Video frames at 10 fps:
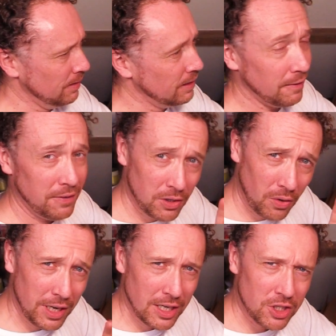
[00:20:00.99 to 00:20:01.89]
And if you're
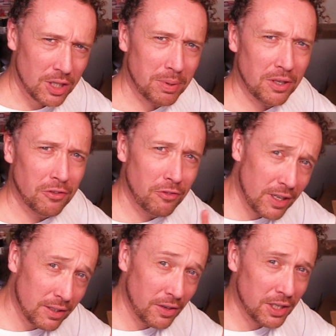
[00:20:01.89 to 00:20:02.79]
not injured, but you
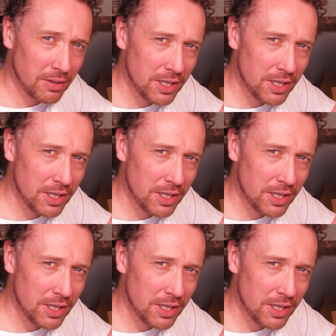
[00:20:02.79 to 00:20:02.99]
feel like you're